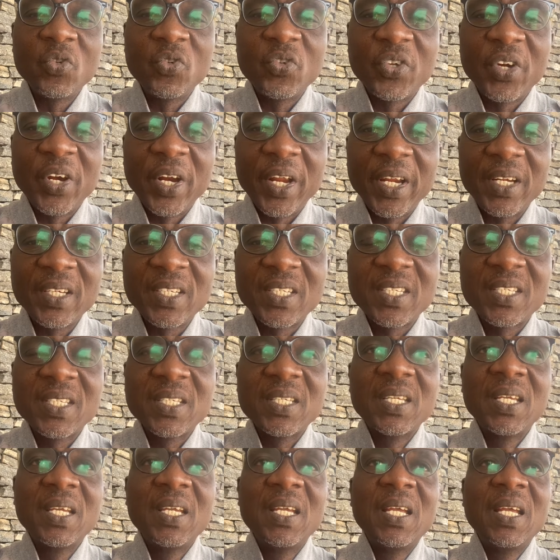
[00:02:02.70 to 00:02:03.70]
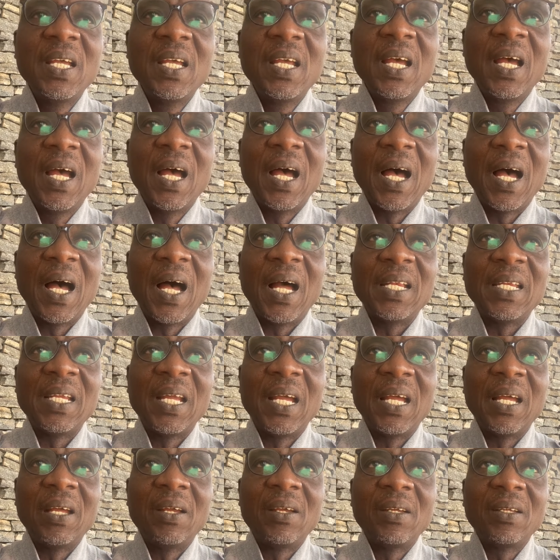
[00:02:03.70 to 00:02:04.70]
grades.
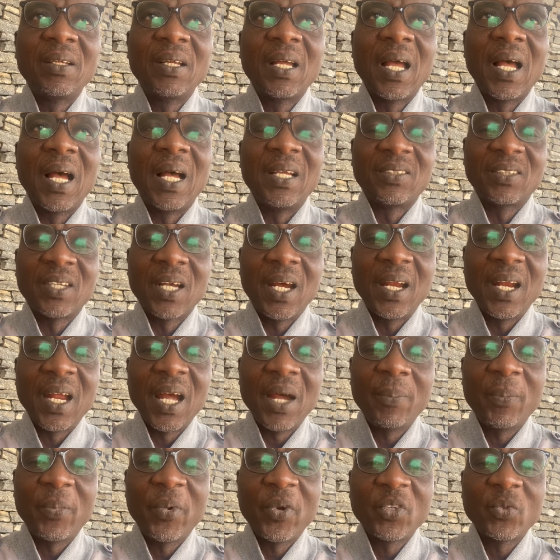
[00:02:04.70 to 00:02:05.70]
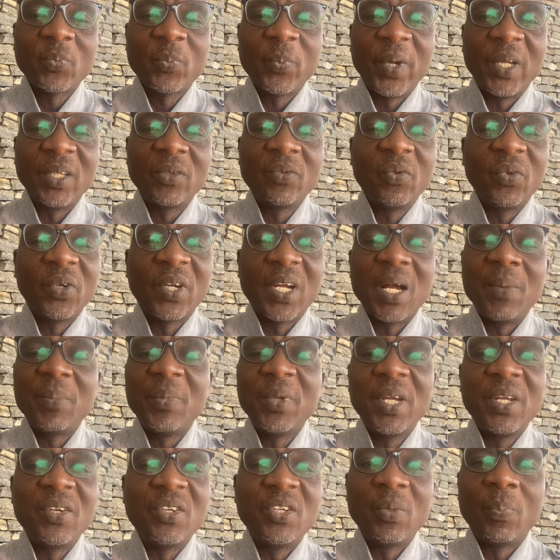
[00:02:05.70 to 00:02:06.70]
And as career prospect, you can
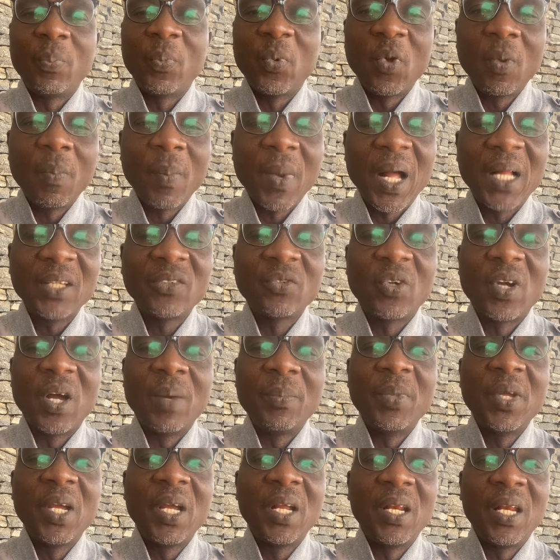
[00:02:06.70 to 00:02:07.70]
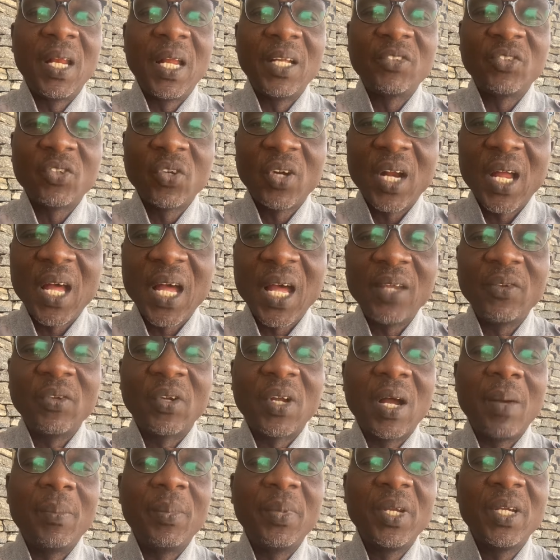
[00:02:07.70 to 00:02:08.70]
be a diplomat, you can be a lecturer, you
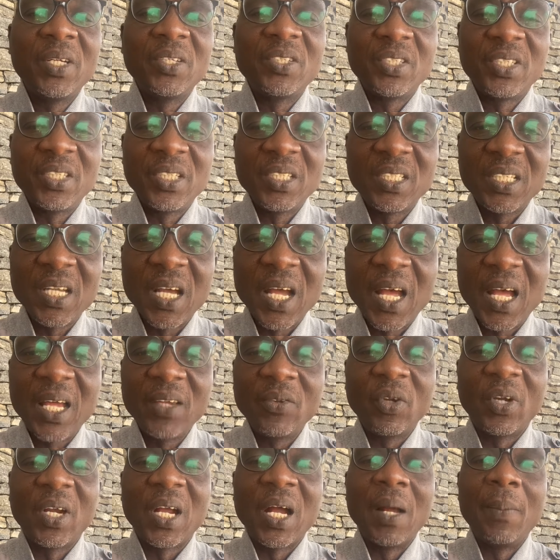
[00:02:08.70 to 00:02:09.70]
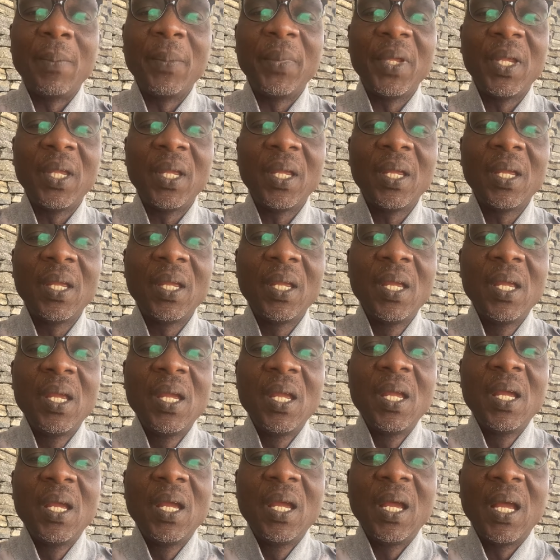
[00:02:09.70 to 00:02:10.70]
can be a teacher, you can be
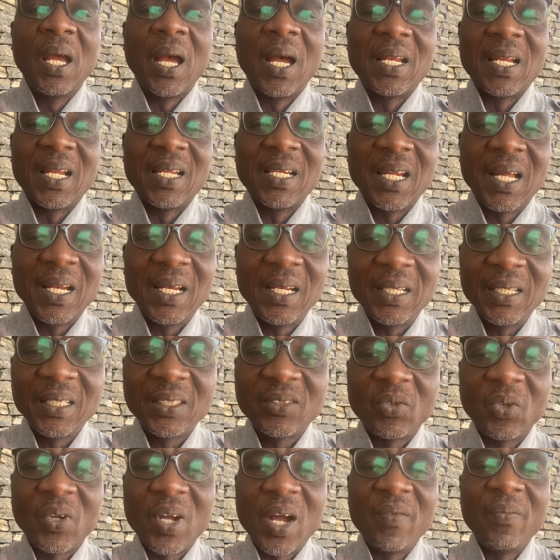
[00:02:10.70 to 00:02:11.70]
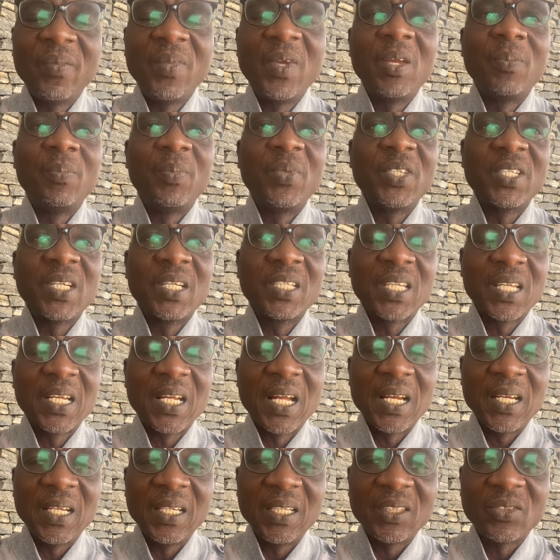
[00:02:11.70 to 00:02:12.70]
an analyst, you can be a business
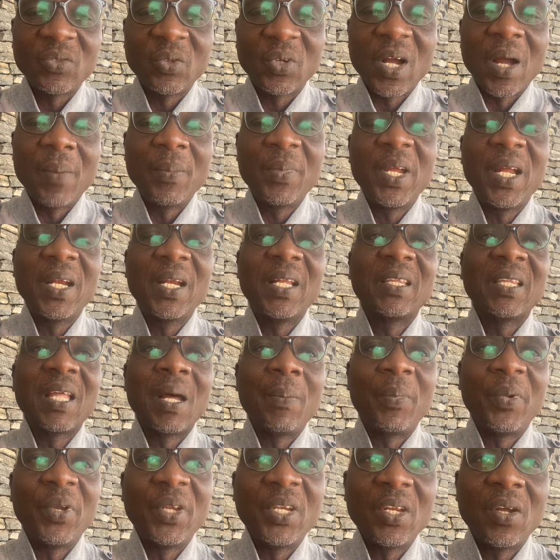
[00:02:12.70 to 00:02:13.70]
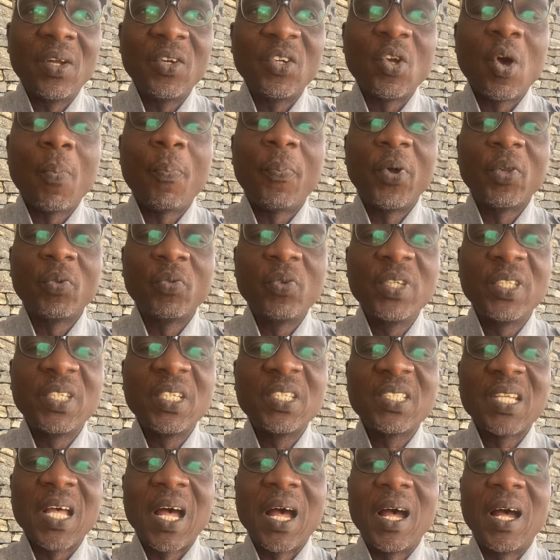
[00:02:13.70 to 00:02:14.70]
analyst, you can be an entrepreneur. The
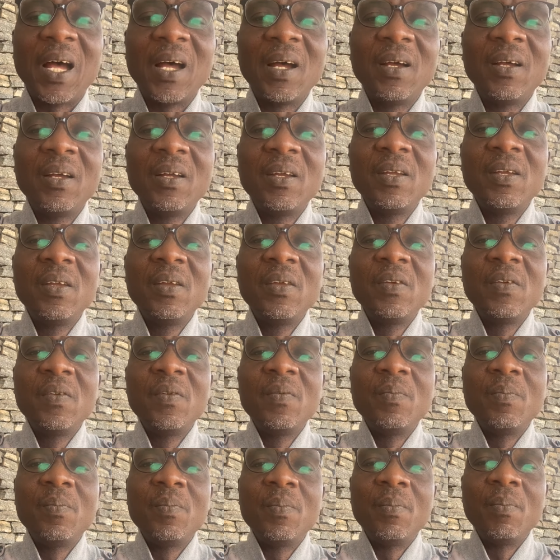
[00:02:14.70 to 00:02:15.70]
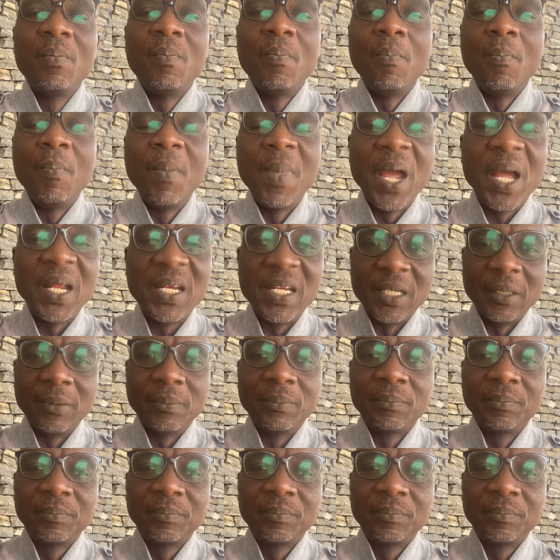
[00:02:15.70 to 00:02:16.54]
opportunities are many.